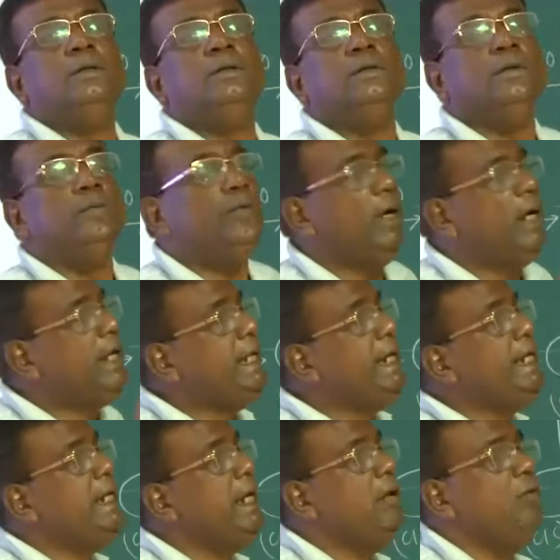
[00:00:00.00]
So for a
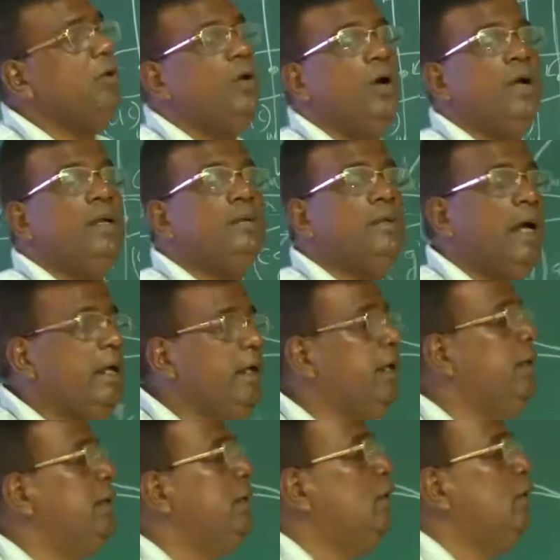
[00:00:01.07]
T-tail when you are
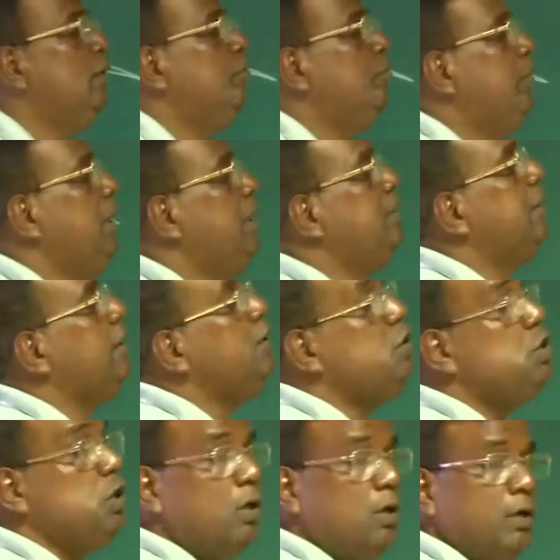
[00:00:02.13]
designing, please
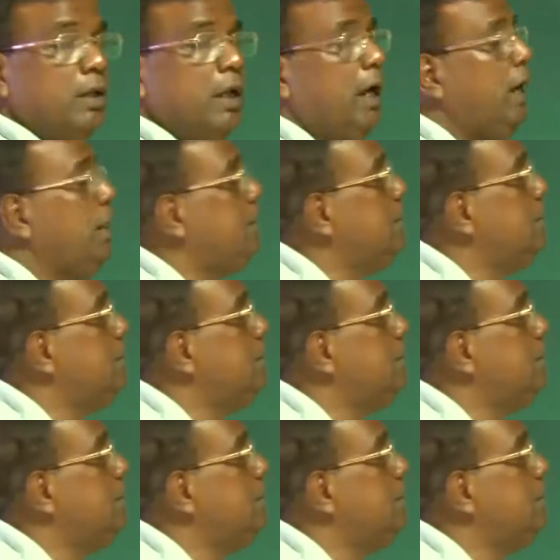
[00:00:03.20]
ensure that